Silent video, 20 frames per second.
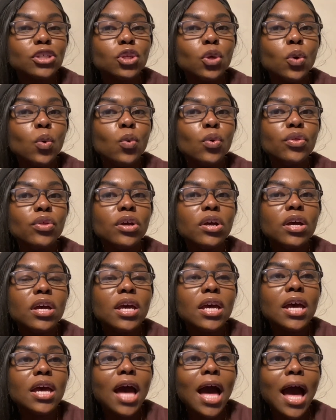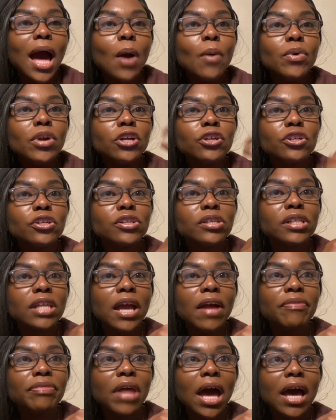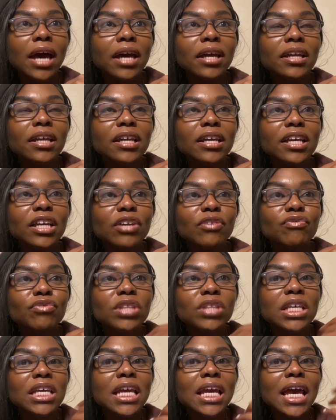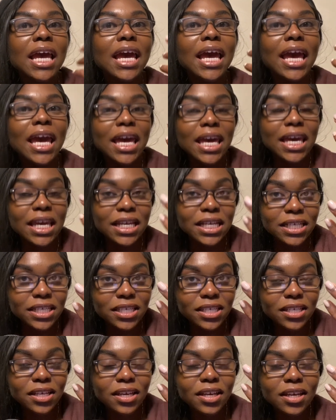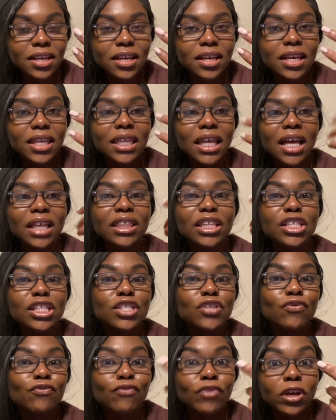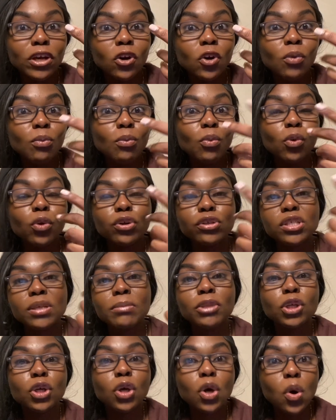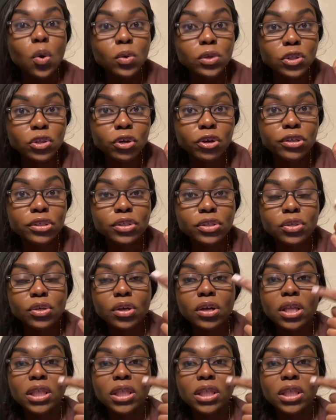So I would understand that if the hate that this film or some of the co-stars,